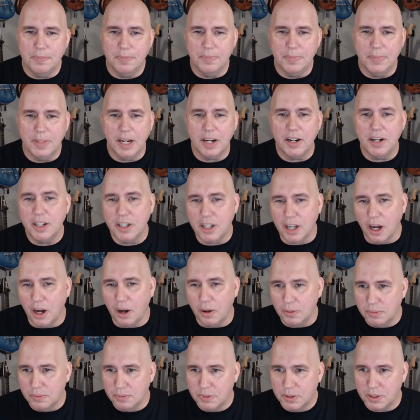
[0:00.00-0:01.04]
there you
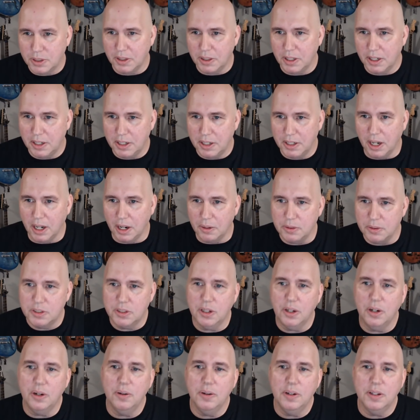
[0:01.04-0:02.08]
go. So there you go.
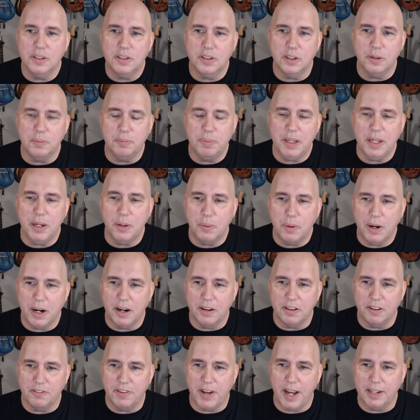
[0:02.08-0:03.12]
So so be aware
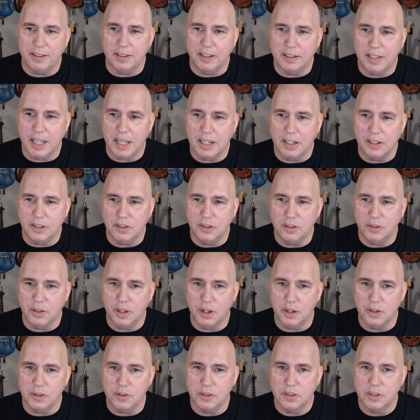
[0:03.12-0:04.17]
of the fact that they can do
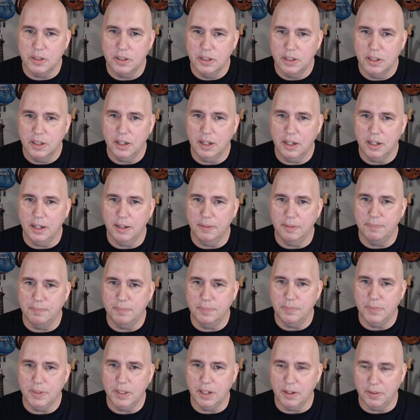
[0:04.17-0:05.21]
those uh,
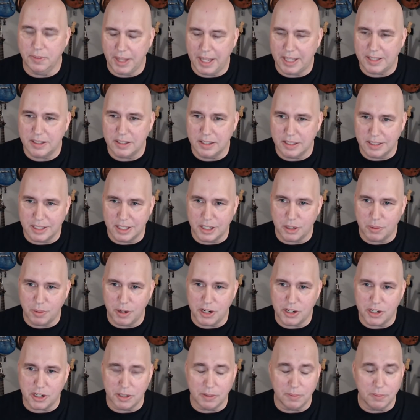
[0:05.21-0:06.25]
you know that's the
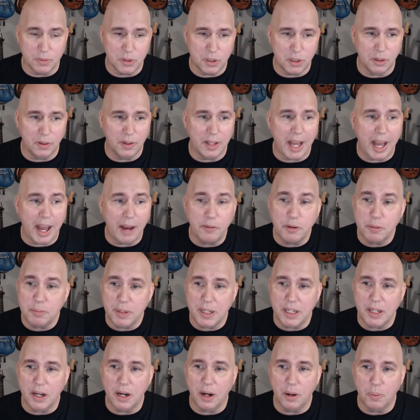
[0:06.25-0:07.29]
situation so i would
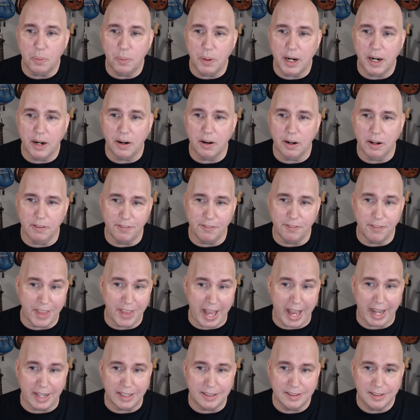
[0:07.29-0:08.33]
be aware of
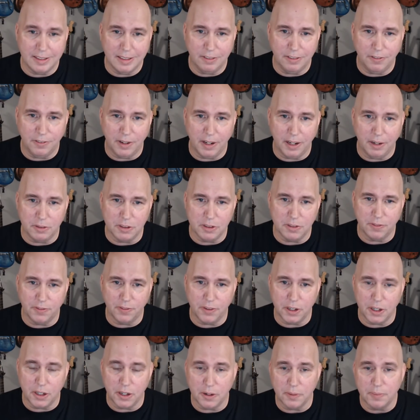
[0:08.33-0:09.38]
that if i was for
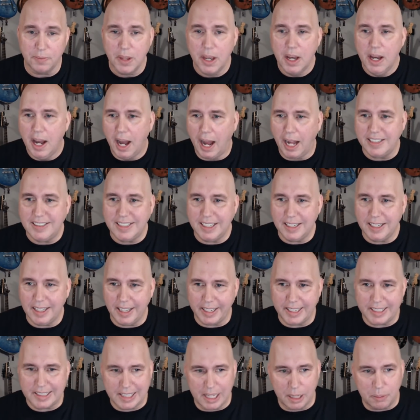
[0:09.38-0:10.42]
you i did
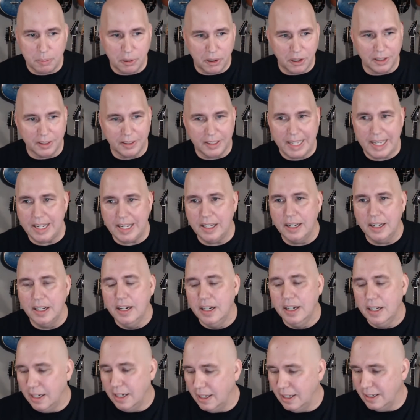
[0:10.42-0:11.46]
like i said put a link
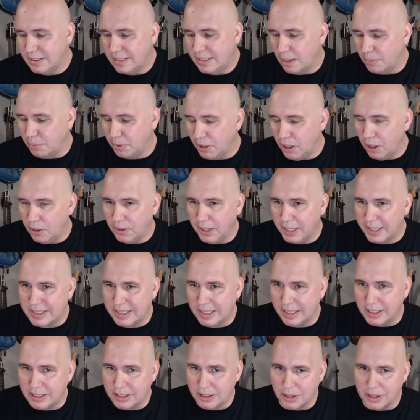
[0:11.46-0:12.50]
uh, down below like i
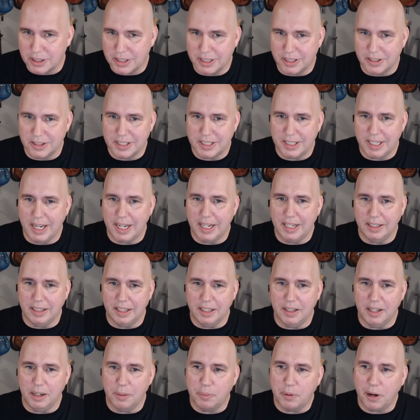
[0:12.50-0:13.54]
said guitar center staying
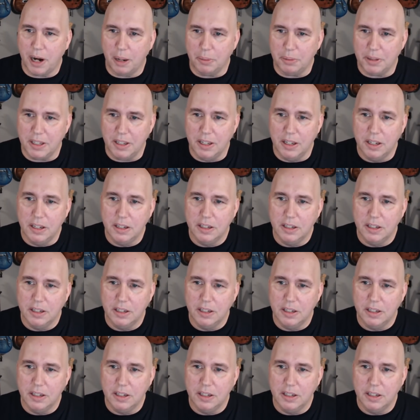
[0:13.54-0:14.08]
that they'll probably